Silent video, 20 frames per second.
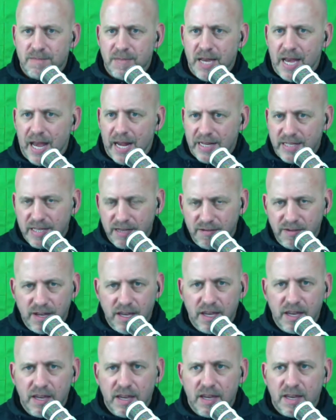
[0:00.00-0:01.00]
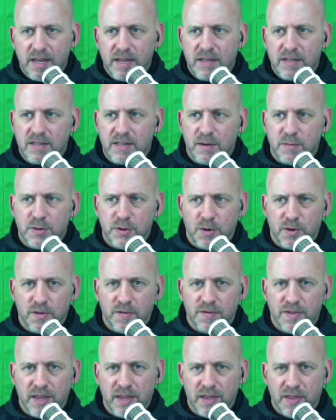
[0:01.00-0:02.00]
activity, some sort of
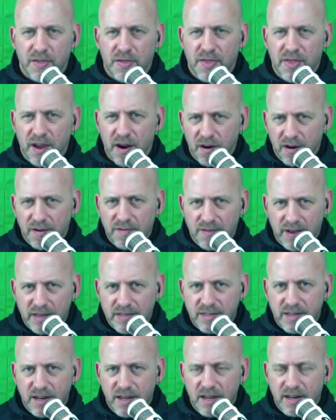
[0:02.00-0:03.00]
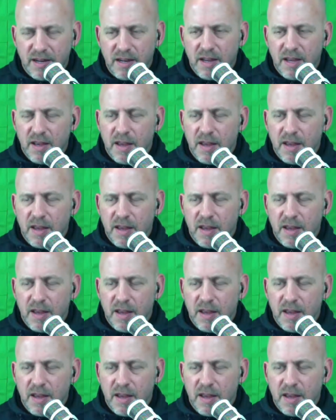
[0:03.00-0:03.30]
thing that they're invested in